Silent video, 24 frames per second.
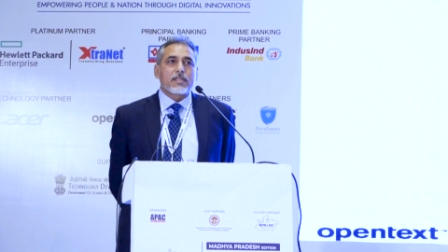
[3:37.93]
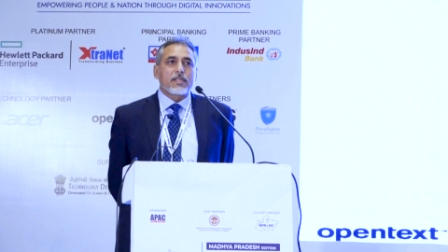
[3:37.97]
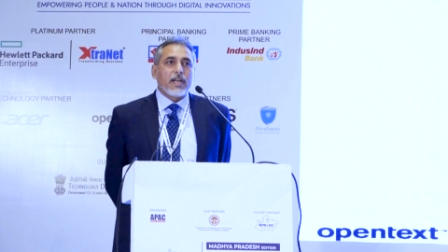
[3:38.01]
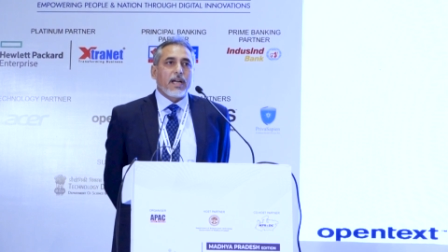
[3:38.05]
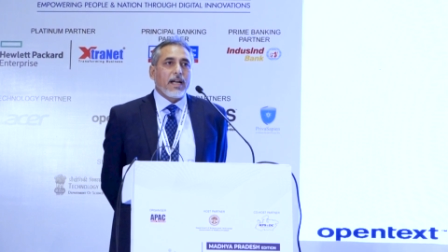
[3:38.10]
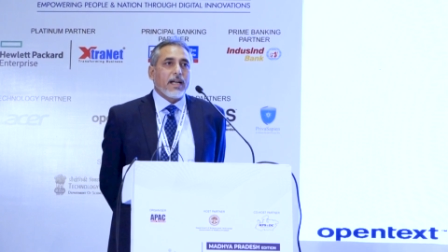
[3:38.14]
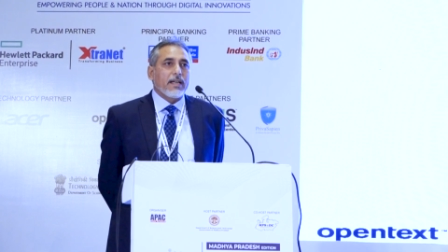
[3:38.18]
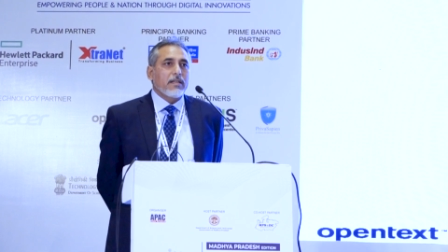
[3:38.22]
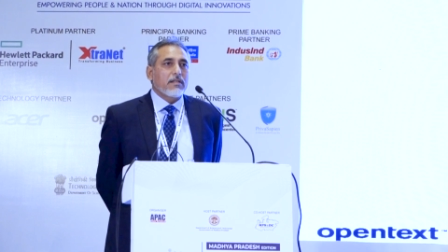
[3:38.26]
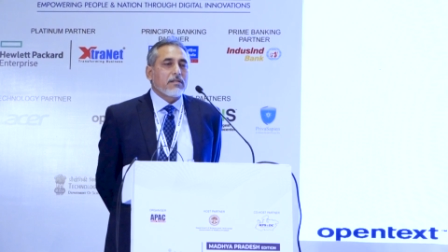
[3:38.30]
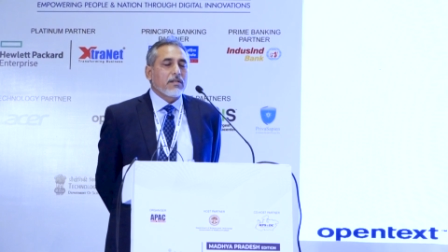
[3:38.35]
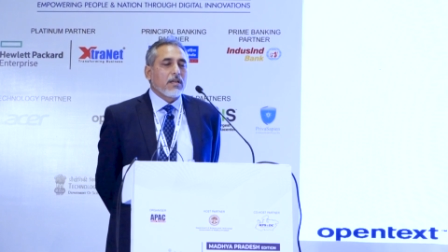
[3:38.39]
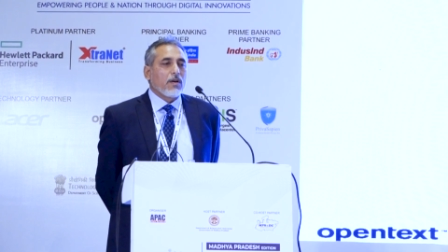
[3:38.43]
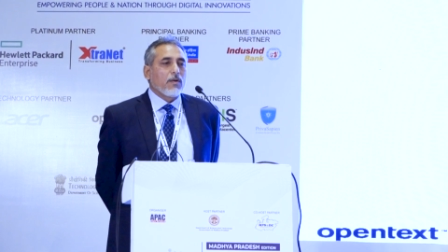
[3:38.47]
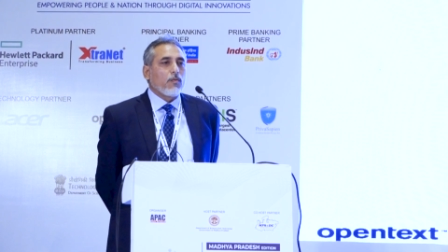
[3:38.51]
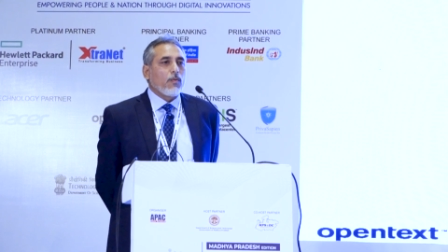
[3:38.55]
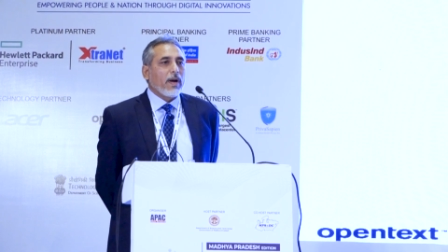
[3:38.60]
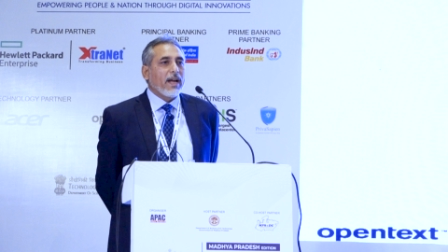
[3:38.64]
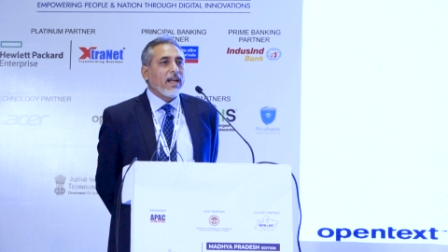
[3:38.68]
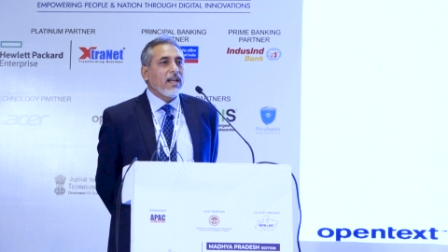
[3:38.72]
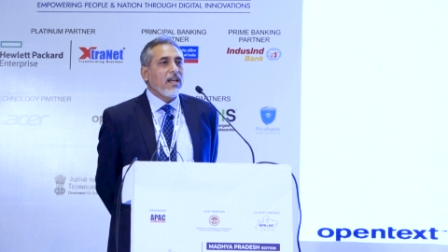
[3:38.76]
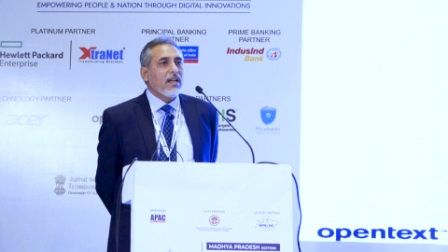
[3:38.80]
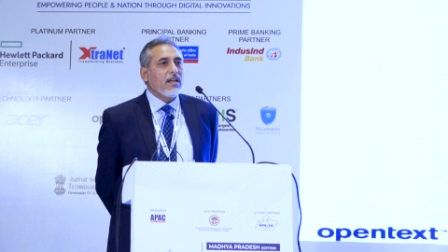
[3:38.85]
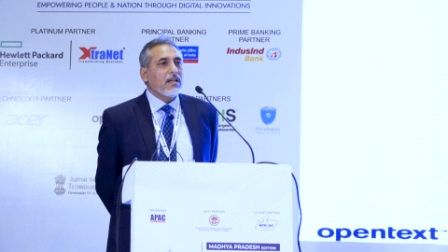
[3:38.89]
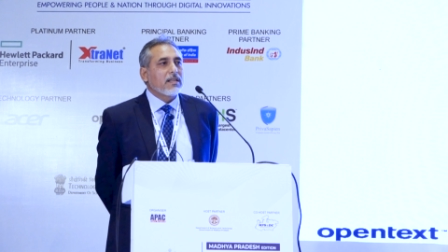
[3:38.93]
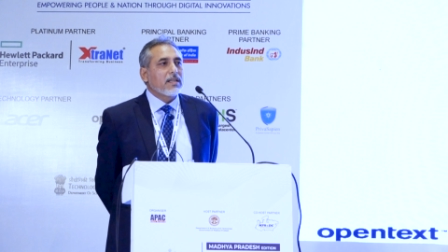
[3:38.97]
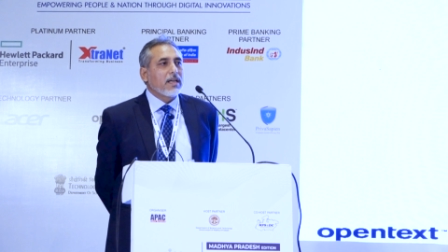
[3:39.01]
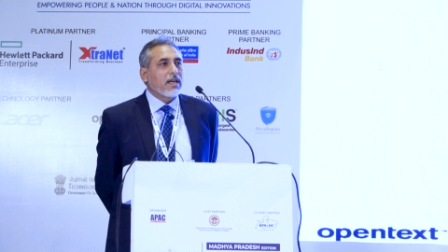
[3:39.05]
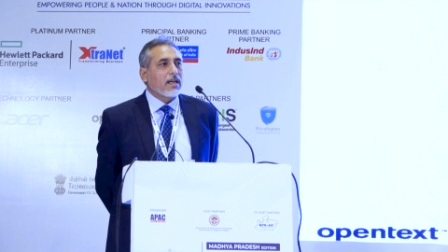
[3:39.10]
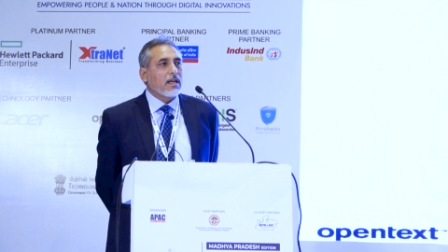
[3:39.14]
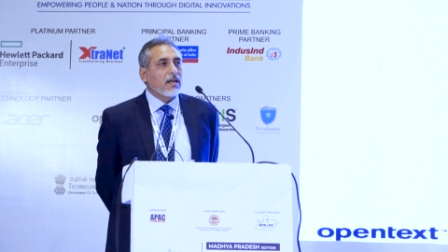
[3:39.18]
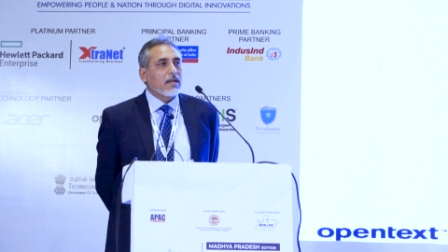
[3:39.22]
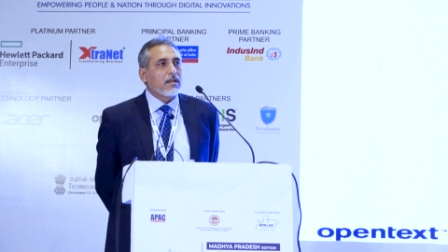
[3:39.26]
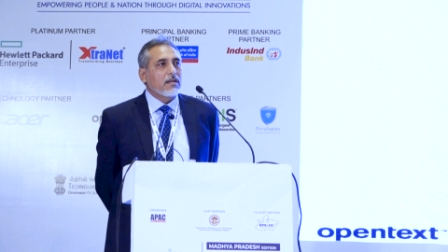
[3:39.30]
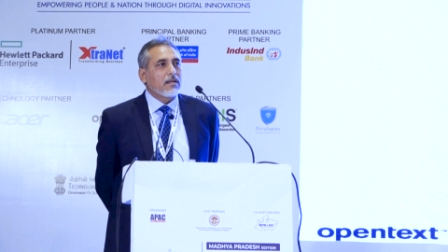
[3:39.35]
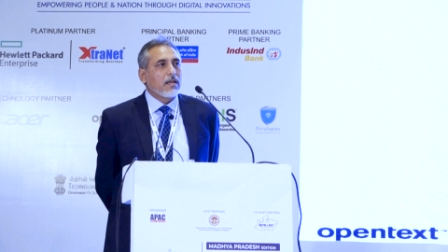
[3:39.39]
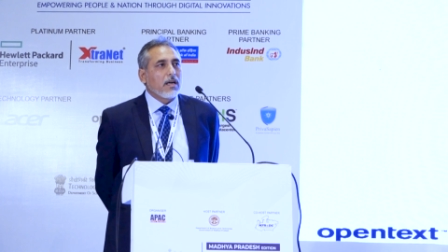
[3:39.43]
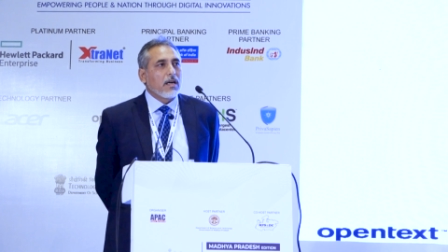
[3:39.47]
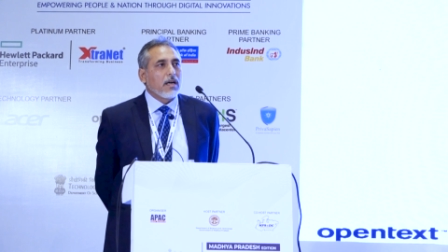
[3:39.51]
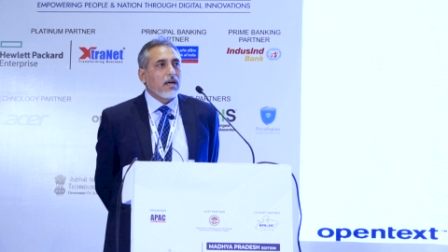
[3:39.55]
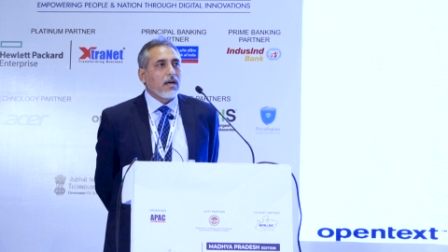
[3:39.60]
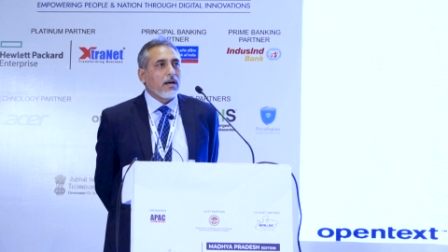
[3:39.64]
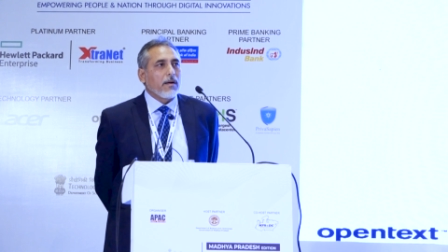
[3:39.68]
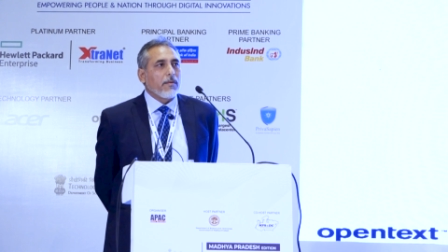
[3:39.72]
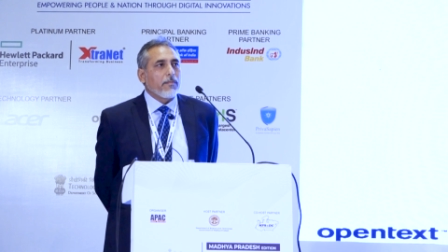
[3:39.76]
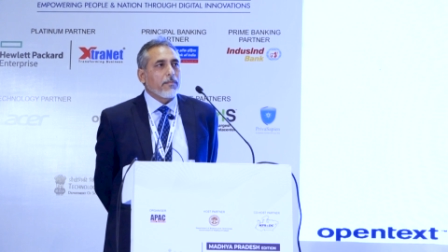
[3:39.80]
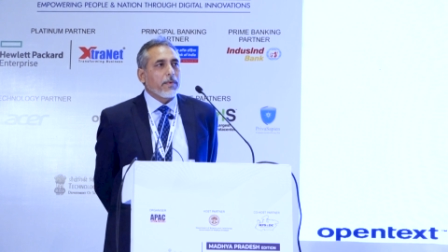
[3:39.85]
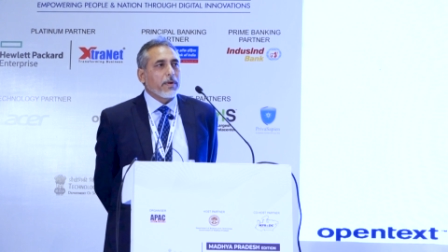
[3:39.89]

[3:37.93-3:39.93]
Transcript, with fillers: that uh, while there are uh,